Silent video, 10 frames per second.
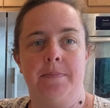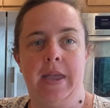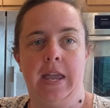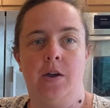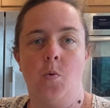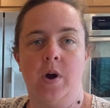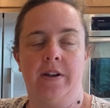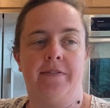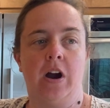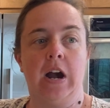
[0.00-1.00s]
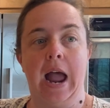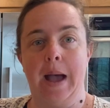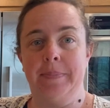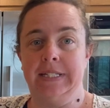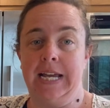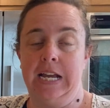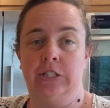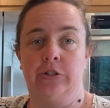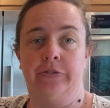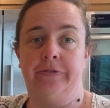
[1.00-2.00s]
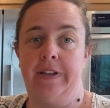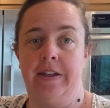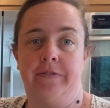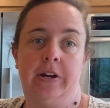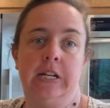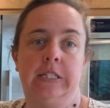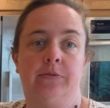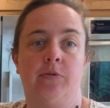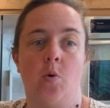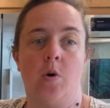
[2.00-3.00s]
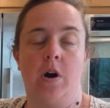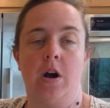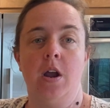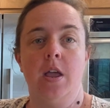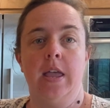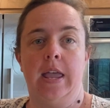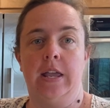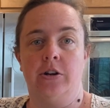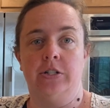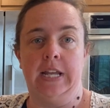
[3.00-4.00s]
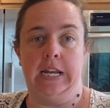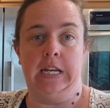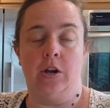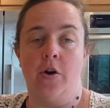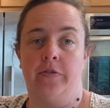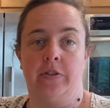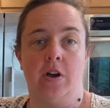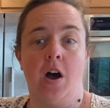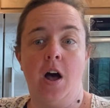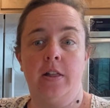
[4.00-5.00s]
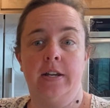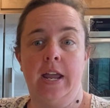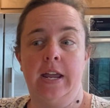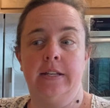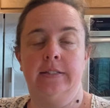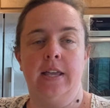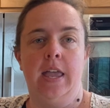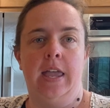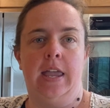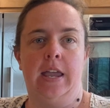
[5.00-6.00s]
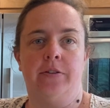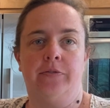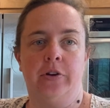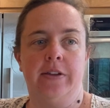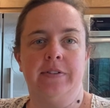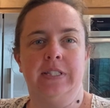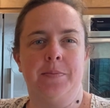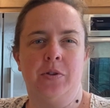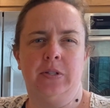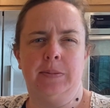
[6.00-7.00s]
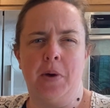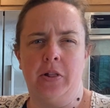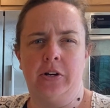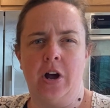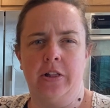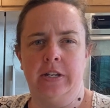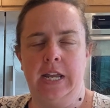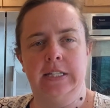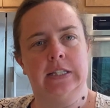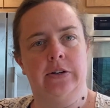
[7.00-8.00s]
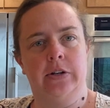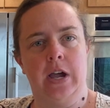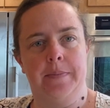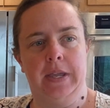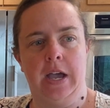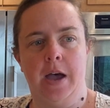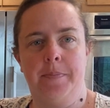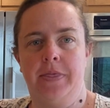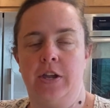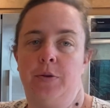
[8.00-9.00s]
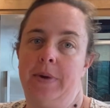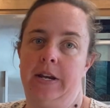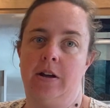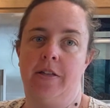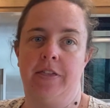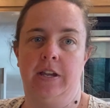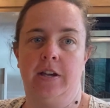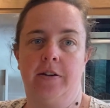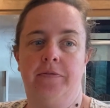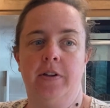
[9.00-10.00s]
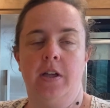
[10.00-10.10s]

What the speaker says: make one of our appetizer favorites for entertaining over the holidays and for even some of those smaller holidays that are coming up that you might not think of.